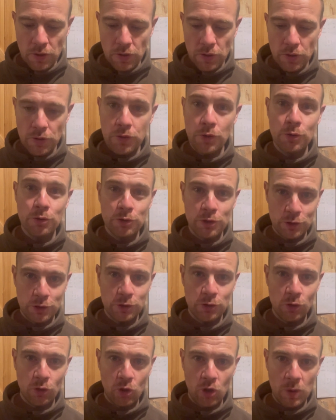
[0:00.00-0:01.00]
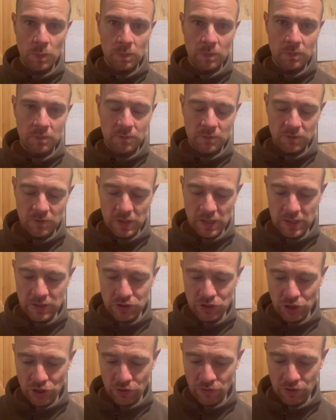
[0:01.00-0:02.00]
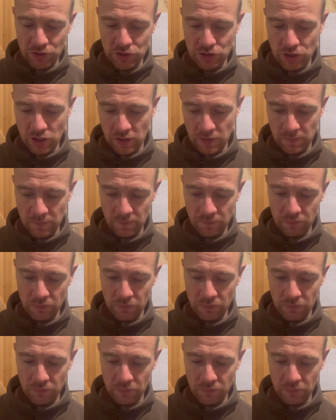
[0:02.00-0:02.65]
Thunderstorm for Linton Christian,